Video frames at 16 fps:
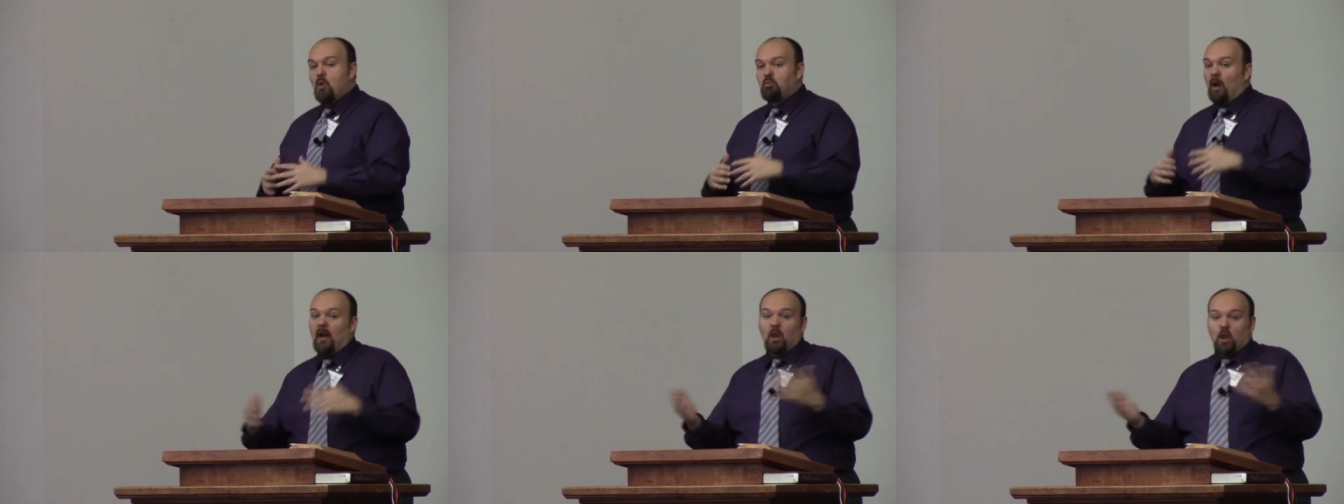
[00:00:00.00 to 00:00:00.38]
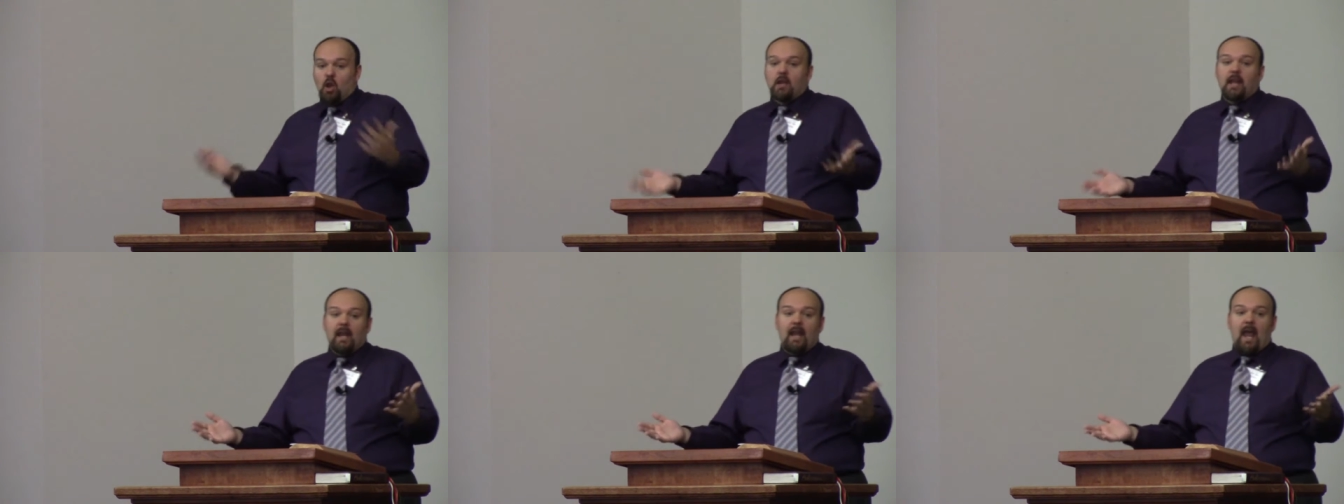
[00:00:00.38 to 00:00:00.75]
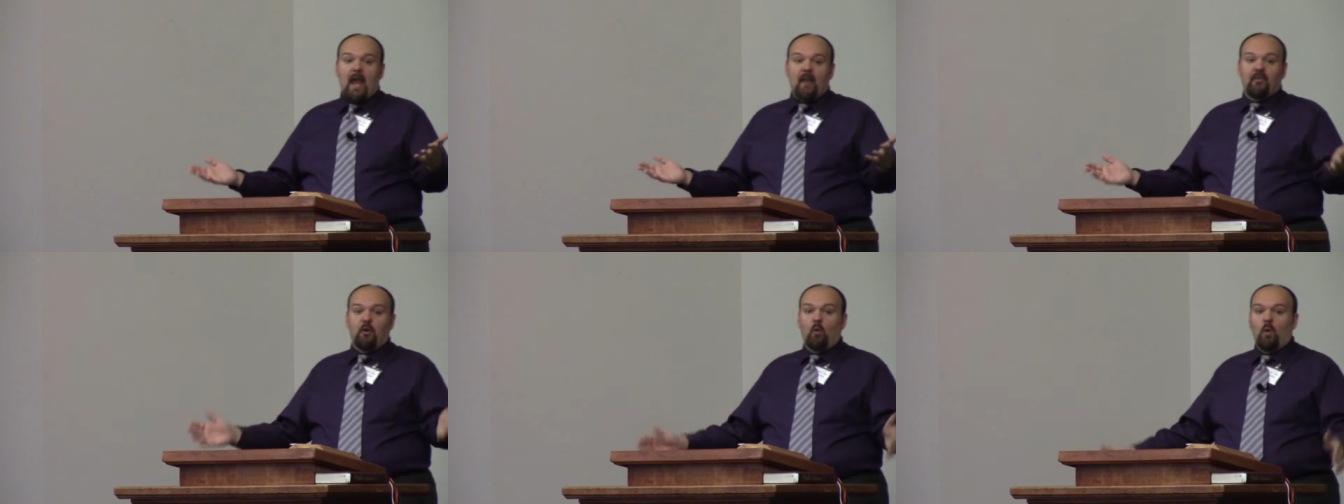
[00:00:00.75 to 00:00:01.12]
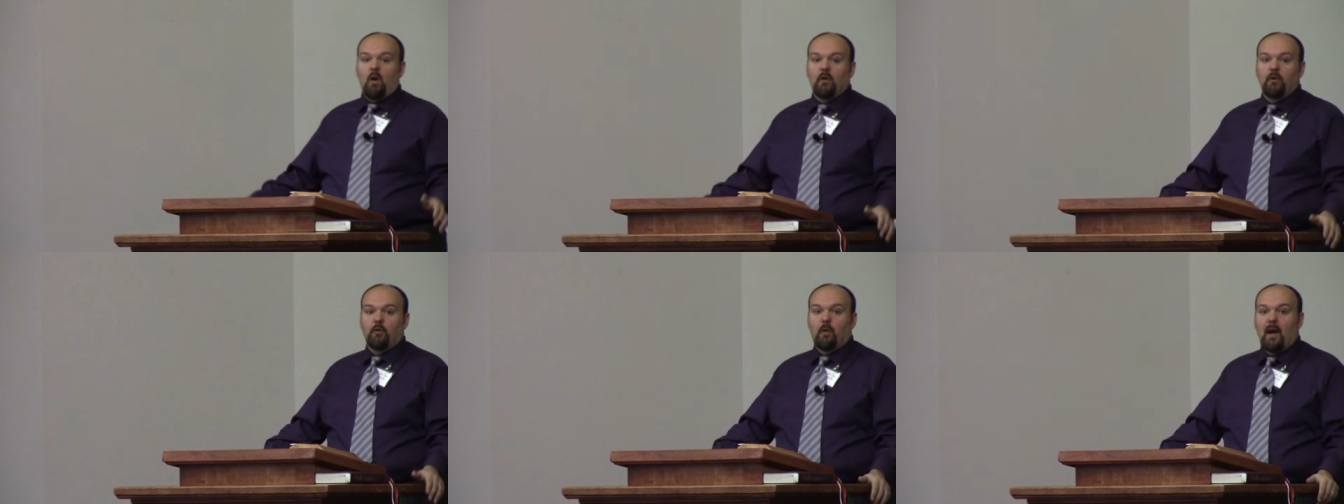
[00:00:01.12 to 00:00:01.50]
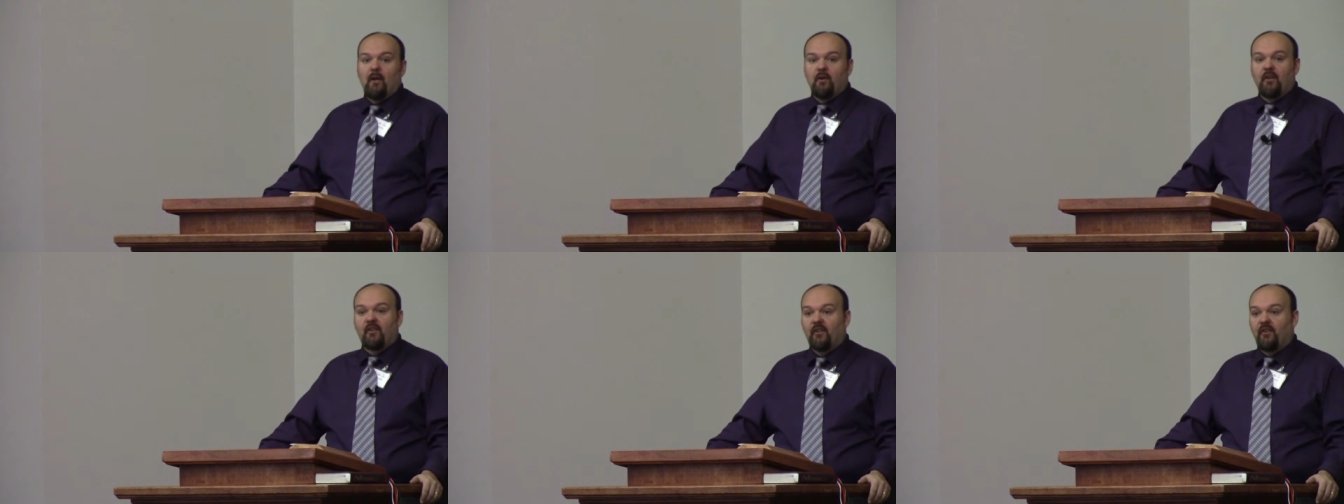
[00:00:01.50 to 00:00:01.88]
by looking at the world
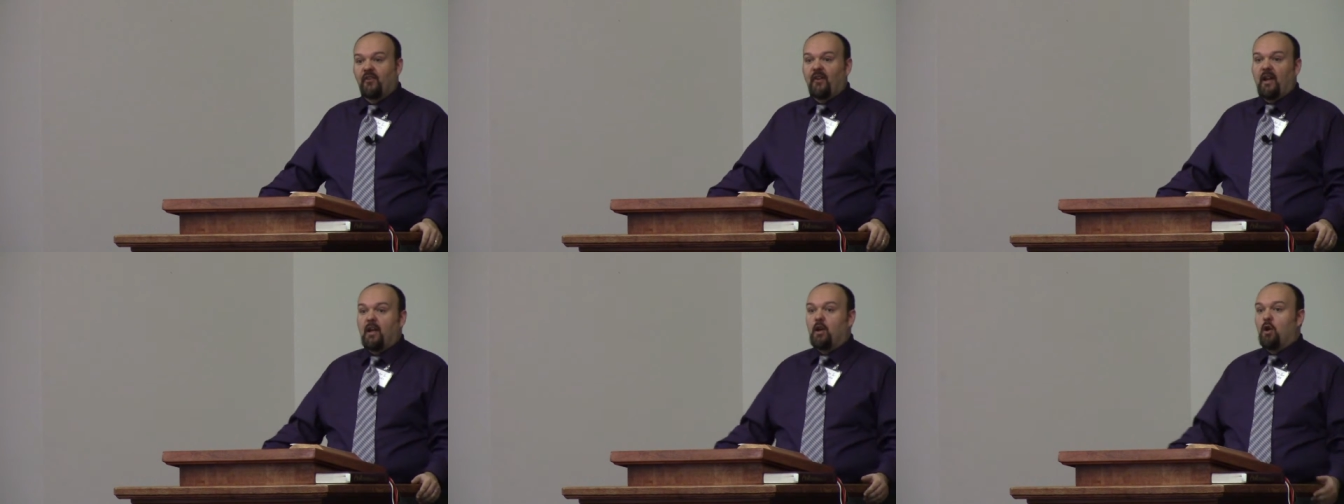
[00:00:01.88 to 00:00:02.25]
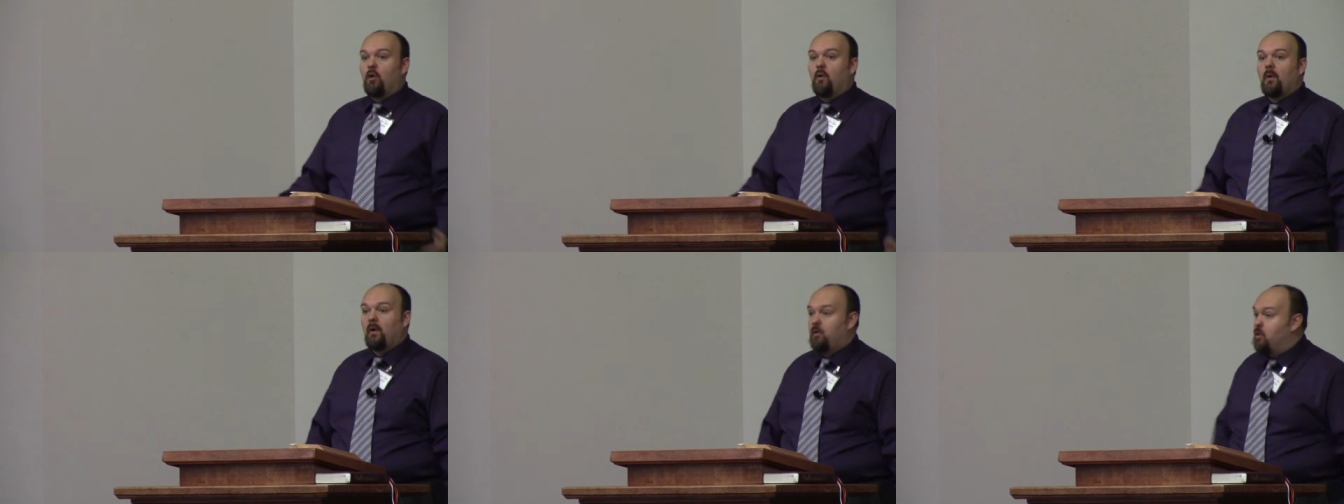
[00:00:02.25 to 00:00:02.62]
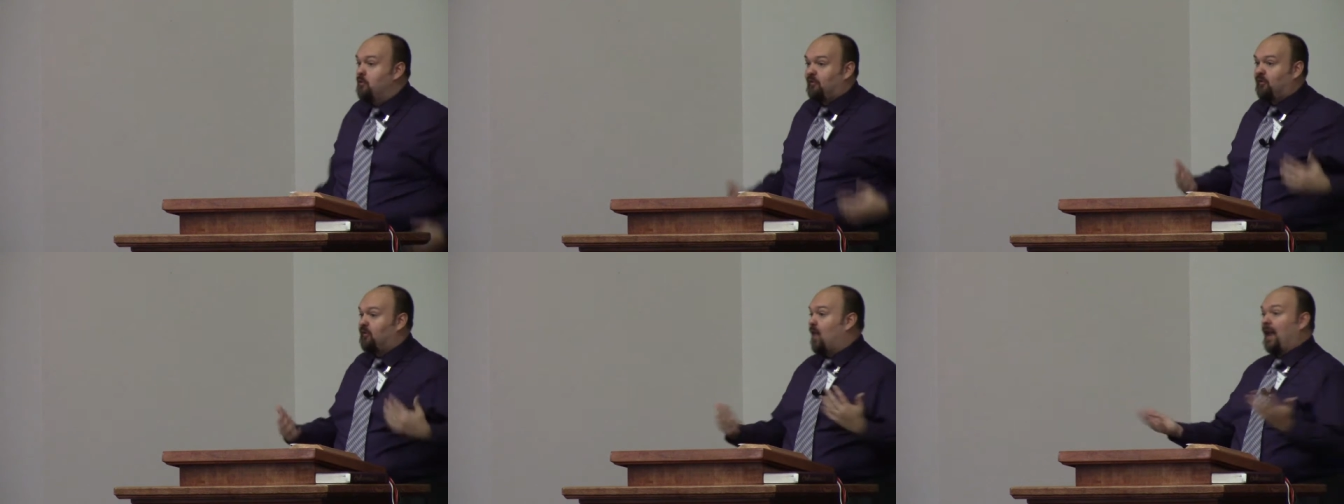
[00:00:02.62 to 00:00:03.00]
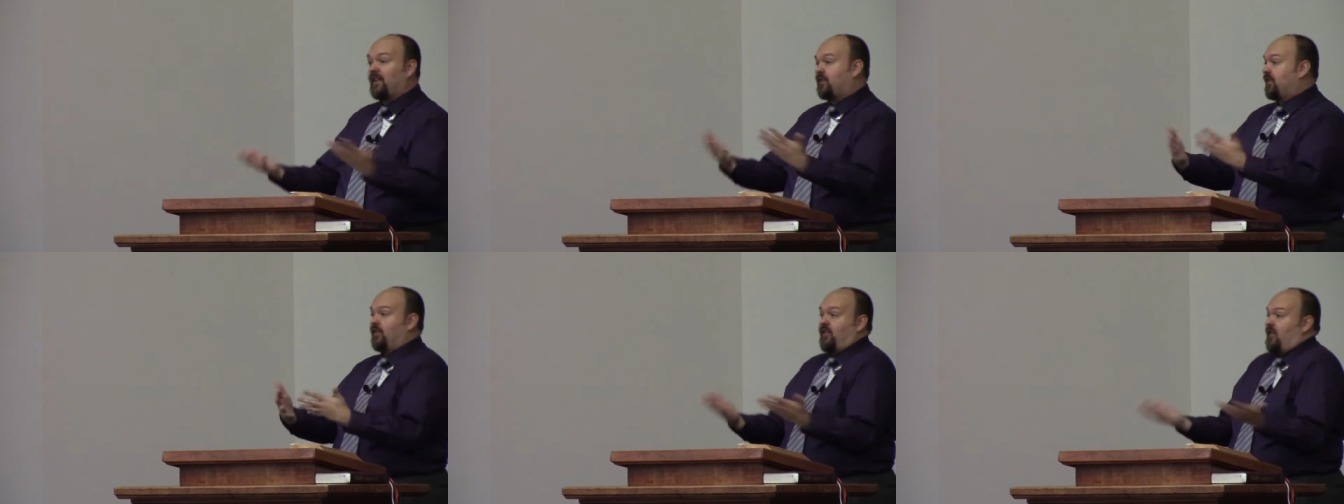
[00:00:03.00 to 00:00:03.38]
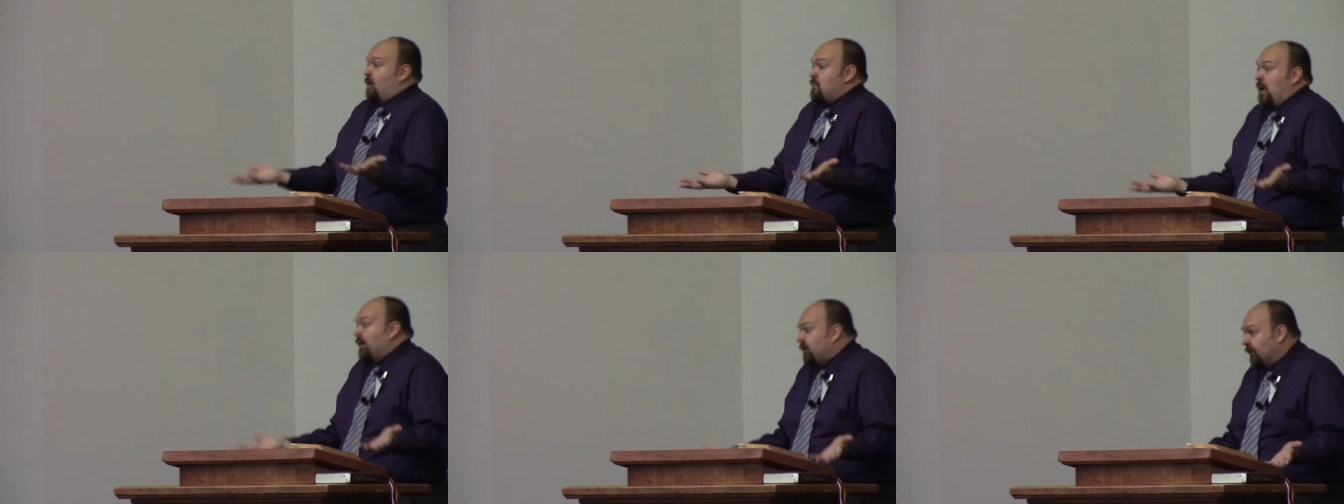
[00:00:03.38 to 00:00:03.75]
around us and seeing who flexes
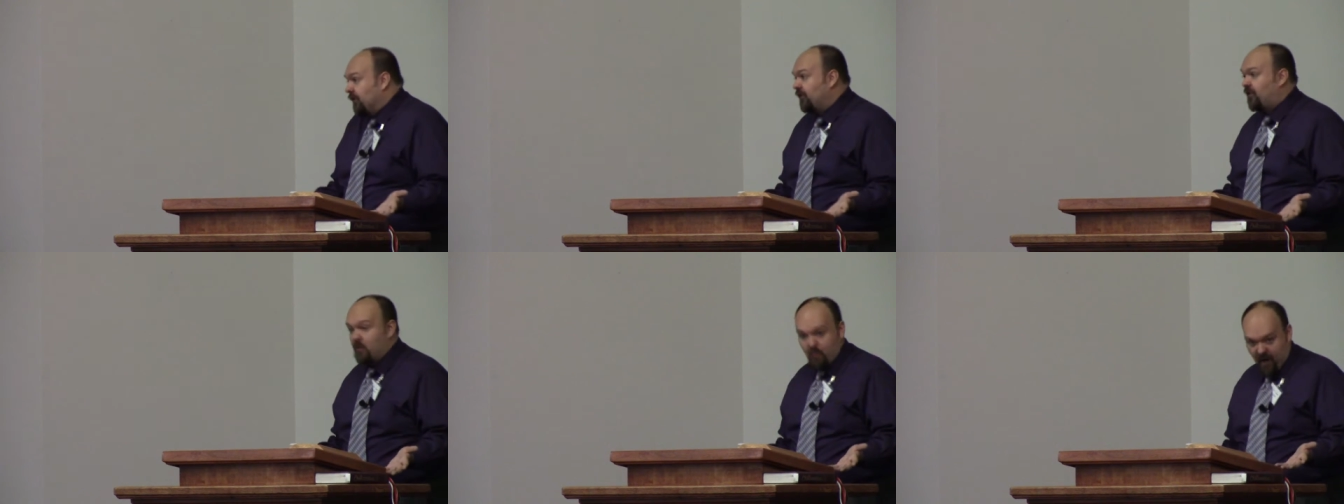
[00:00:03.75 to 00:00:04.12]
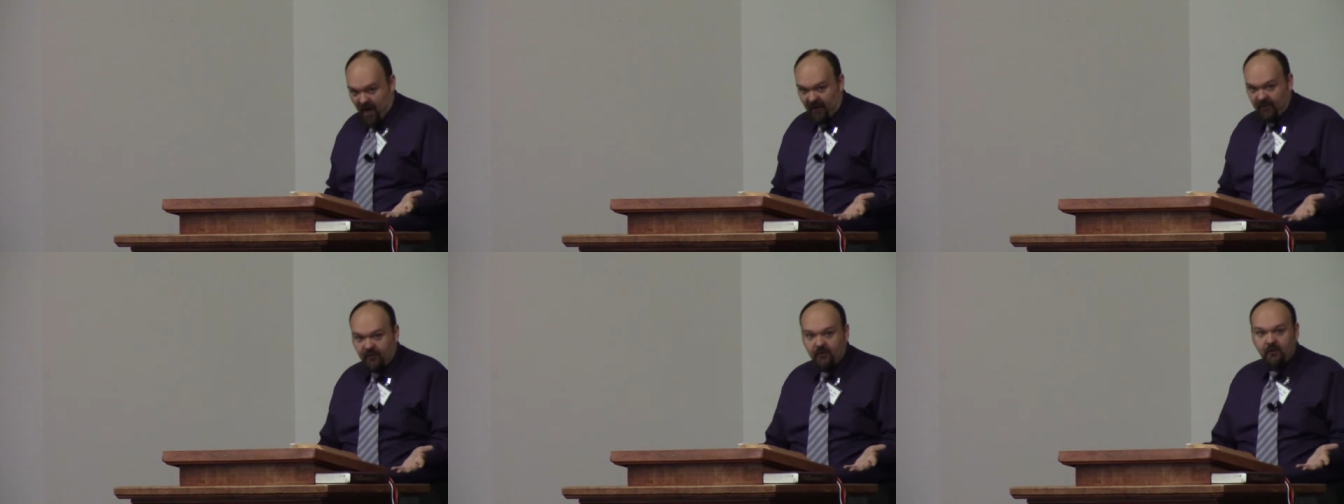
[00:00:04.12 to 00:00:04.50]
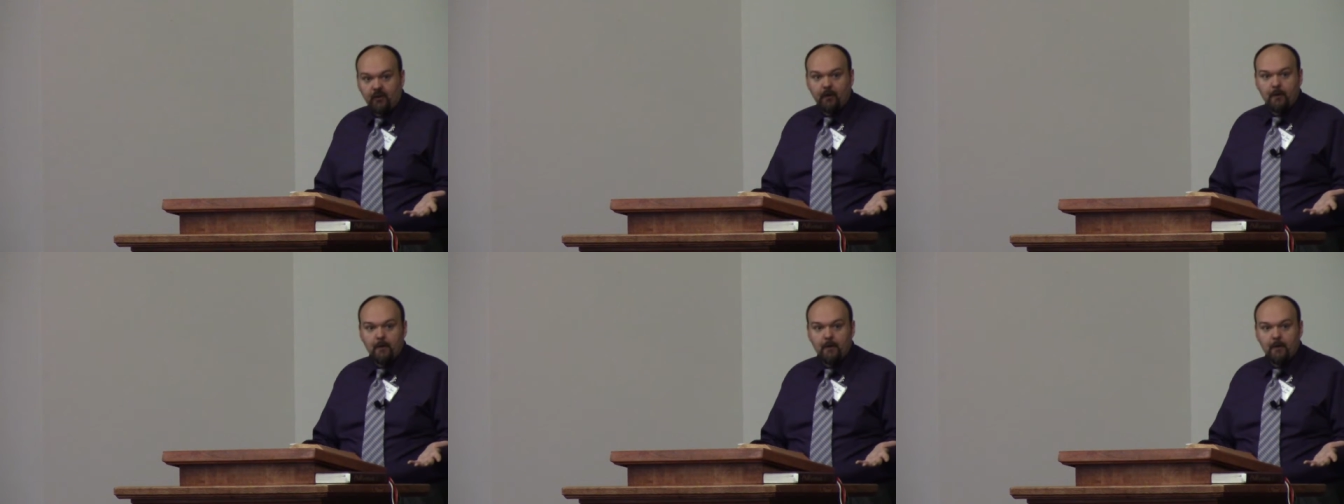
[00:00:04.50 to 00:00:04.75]
their muscles the best,